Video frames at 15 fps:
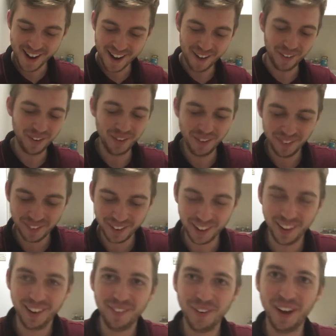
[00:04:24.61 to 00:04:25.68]
Oh, and it
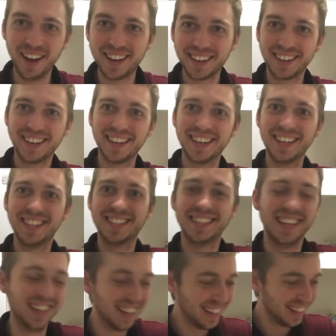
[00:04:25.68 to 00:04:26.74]
really fucking
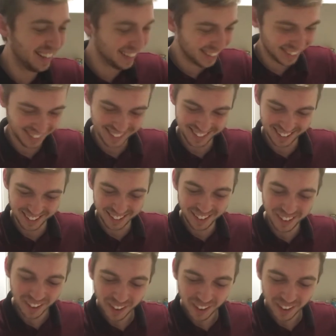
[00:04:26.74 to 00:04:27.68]
kicks in.